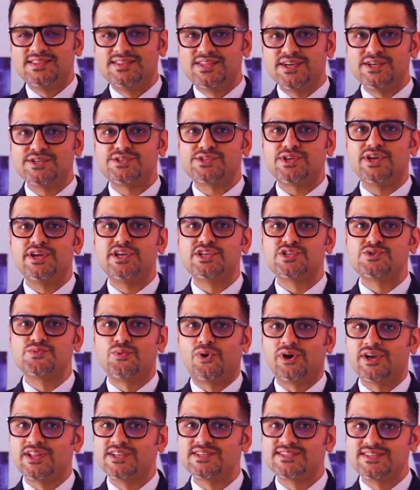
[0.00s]
this is
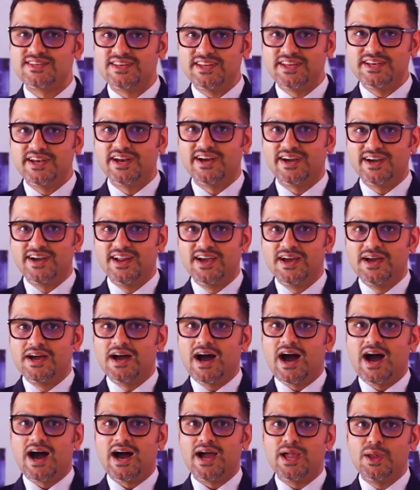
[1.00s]
what is needed.
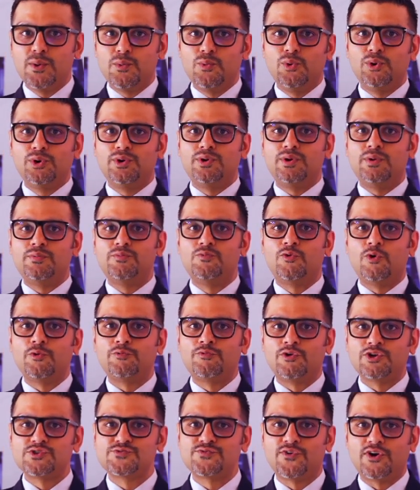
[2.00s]
I
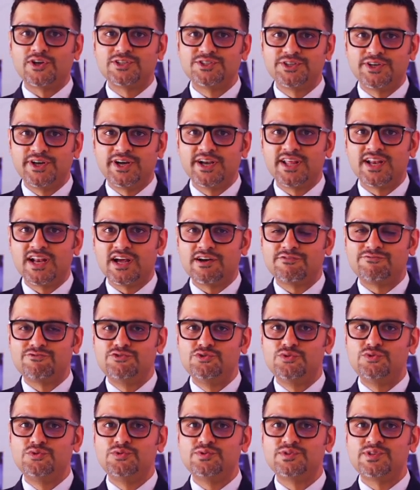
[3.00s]
was fortunate enough
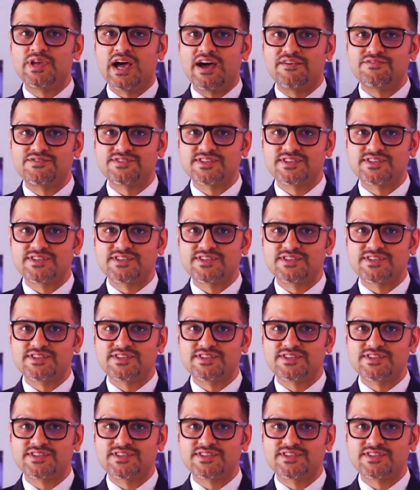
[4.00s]
to have